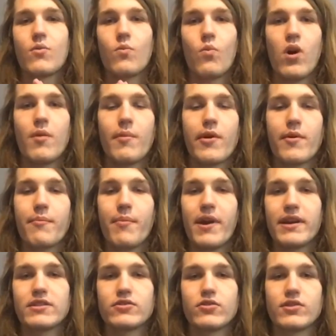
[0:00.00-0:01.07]
Walmart
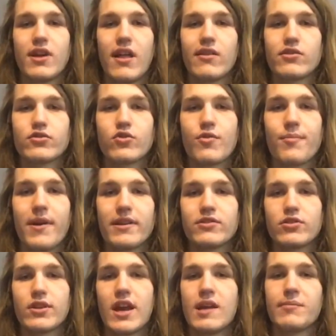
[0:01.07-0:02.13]
bikes or dollar store
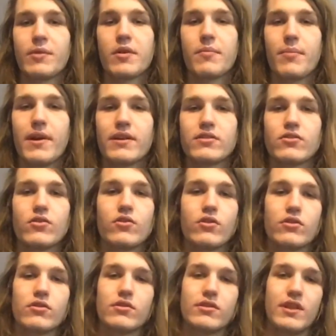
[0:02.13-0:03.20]
bikes or Kmart bikes
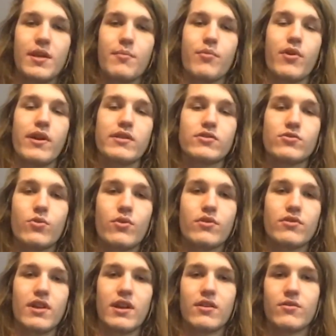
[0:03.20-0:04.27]
or name brand
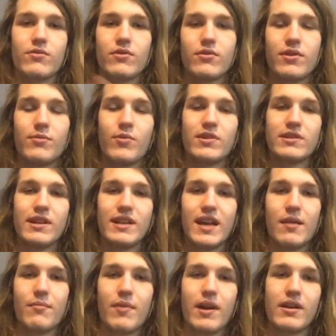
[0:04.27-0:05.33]
stores like the ones I
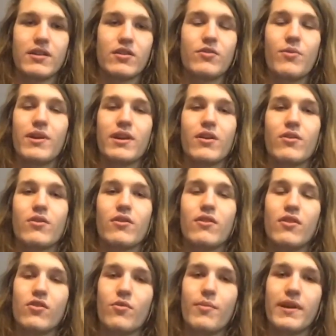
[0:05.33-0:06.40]
named bikes. You want to go to a
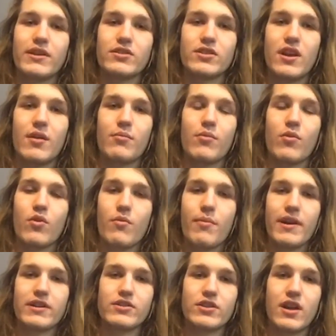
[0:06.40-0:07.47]
local bike shop or a
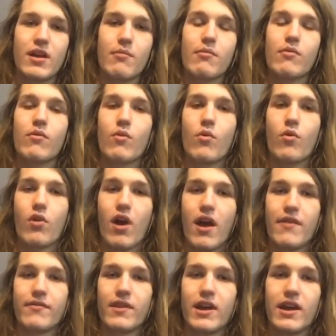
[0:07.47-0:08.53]
bike shop or
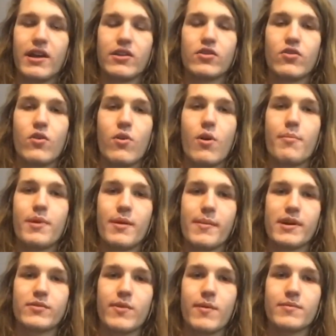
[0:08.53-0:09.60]
online to a
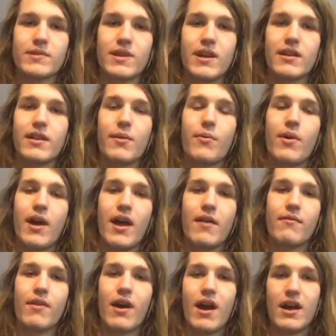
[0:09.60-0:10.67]
BMX website that will
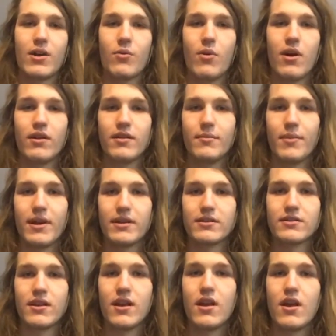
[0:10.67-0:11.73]
have high quality
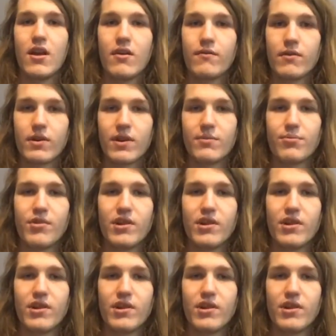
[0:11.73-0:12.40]
bikes for good